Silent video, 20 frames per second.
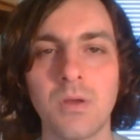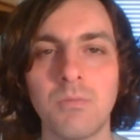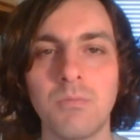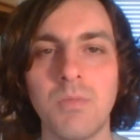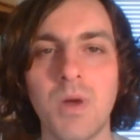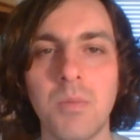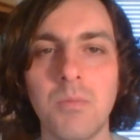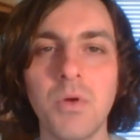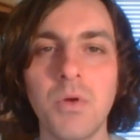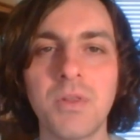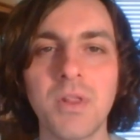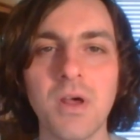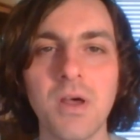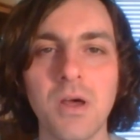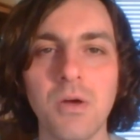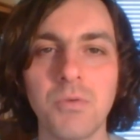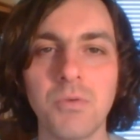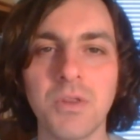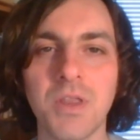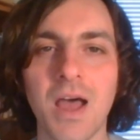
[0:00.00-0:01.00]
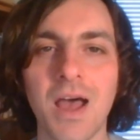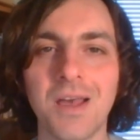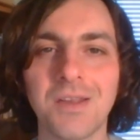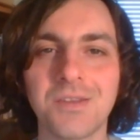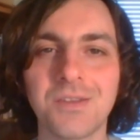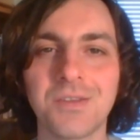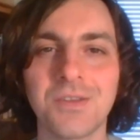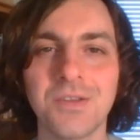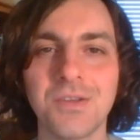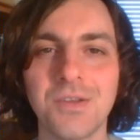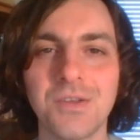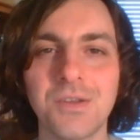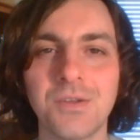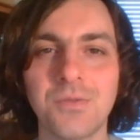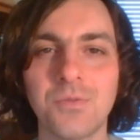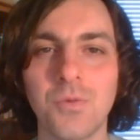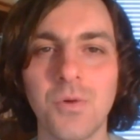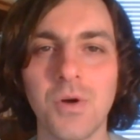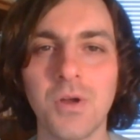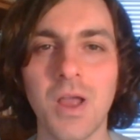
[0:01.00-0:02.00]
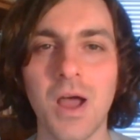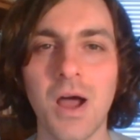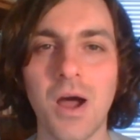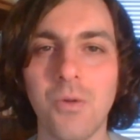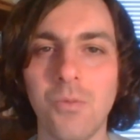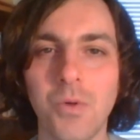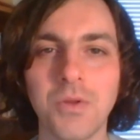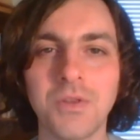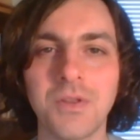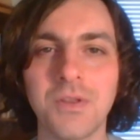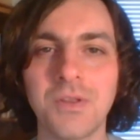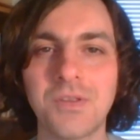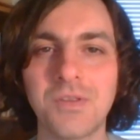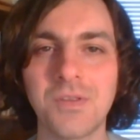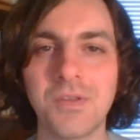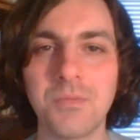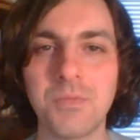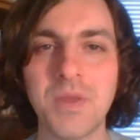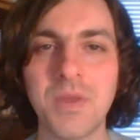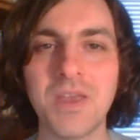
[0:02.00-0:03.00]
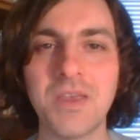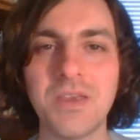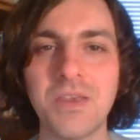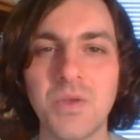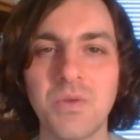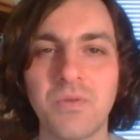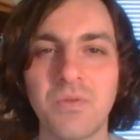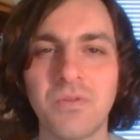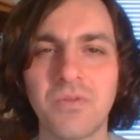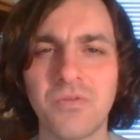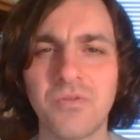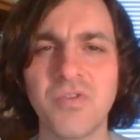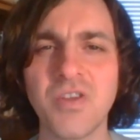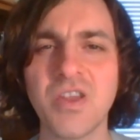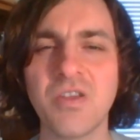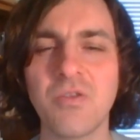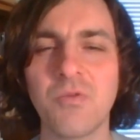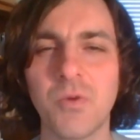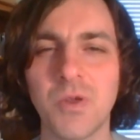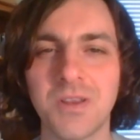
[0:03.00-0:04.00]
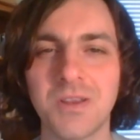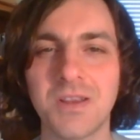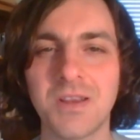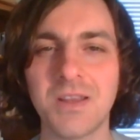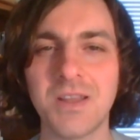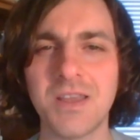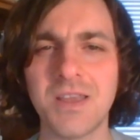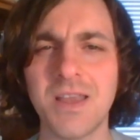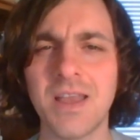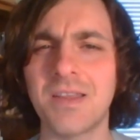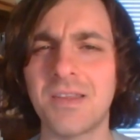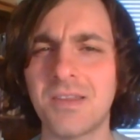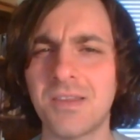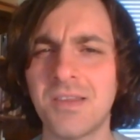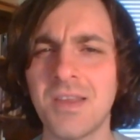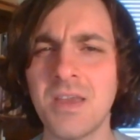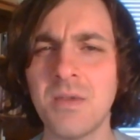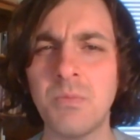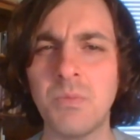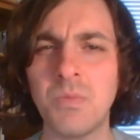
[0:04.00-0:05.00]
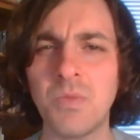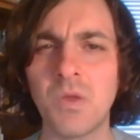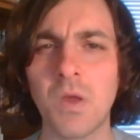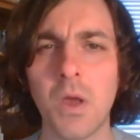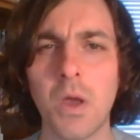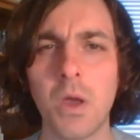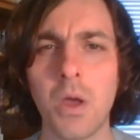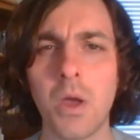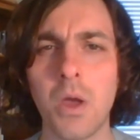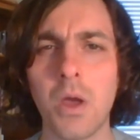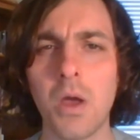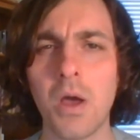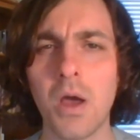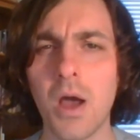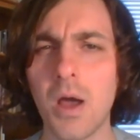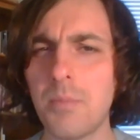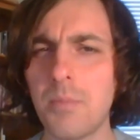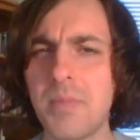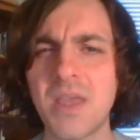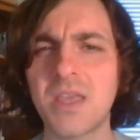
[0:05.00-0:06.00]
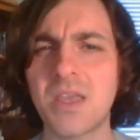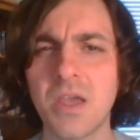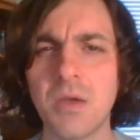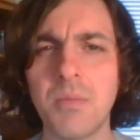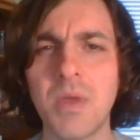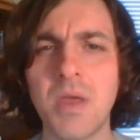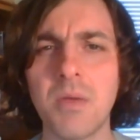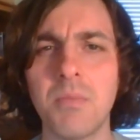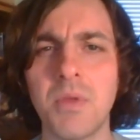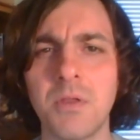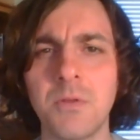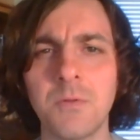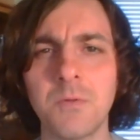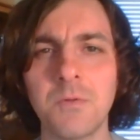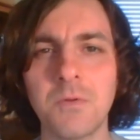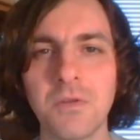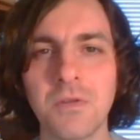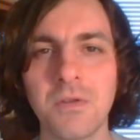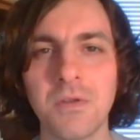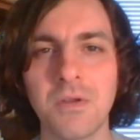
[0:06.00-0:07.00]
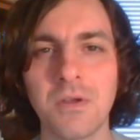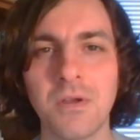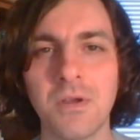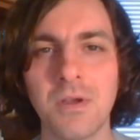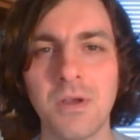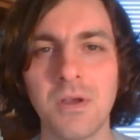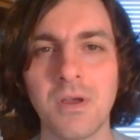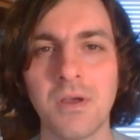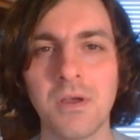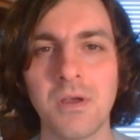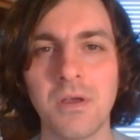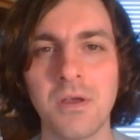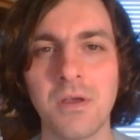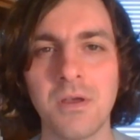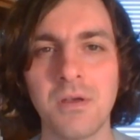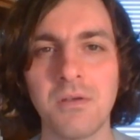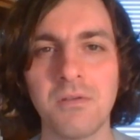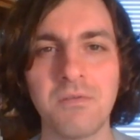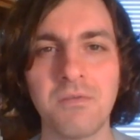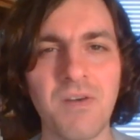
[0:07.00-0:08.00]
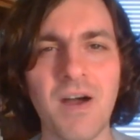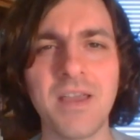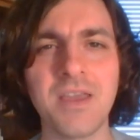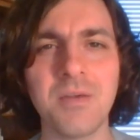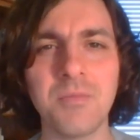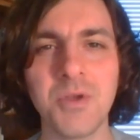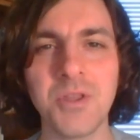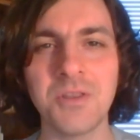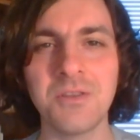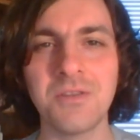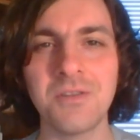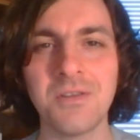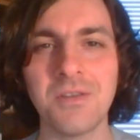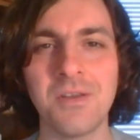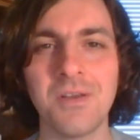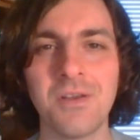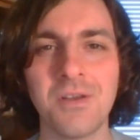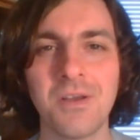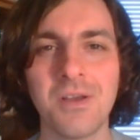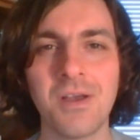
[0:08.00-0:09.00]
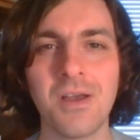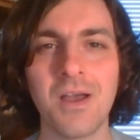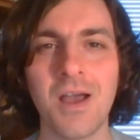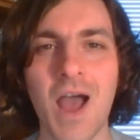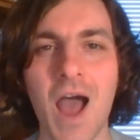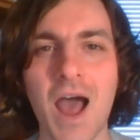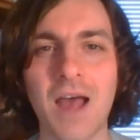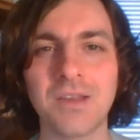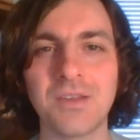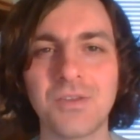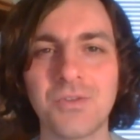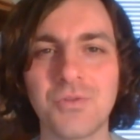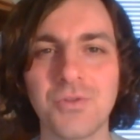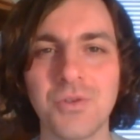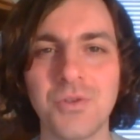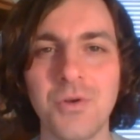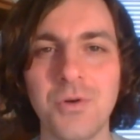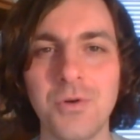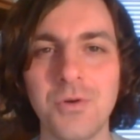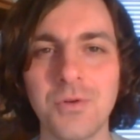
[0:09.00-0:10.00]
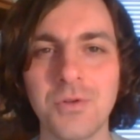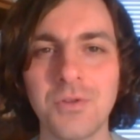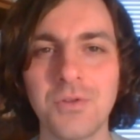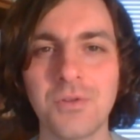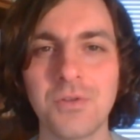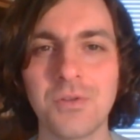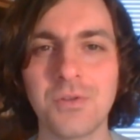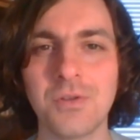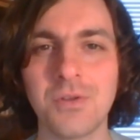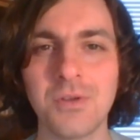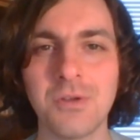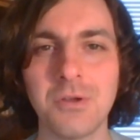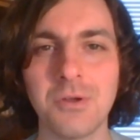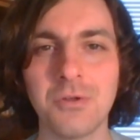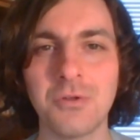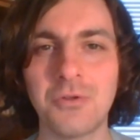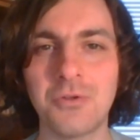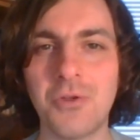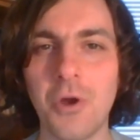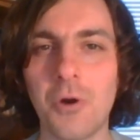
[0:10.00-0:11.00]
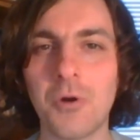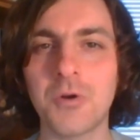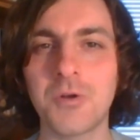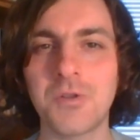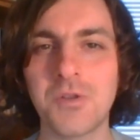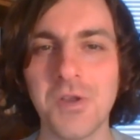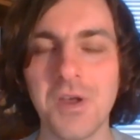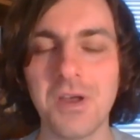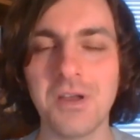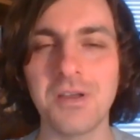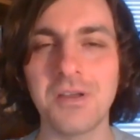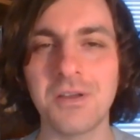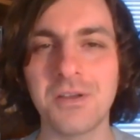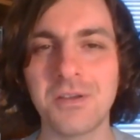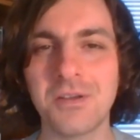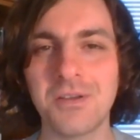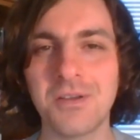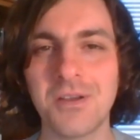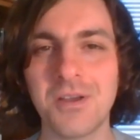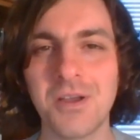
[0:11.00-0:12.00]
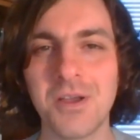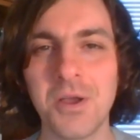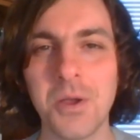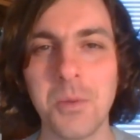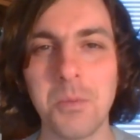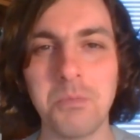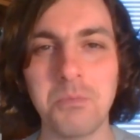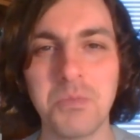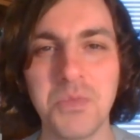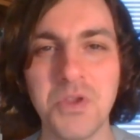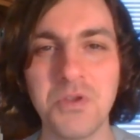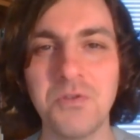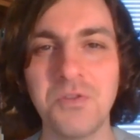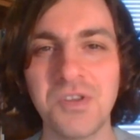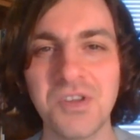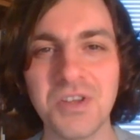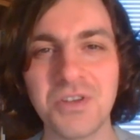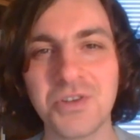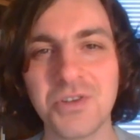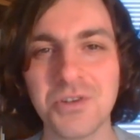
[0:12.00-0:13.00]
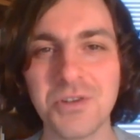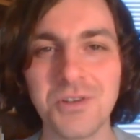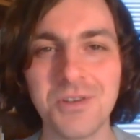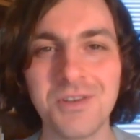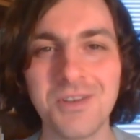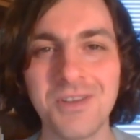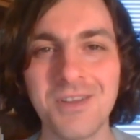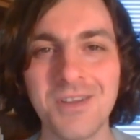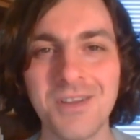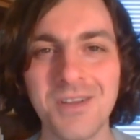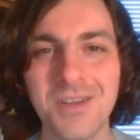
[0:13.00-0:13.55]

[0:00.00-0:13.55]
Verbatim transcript: My mother would ask us what I wanted to be frequently. It seemed a big commitment. Fireman, astronaut, doctor, musician.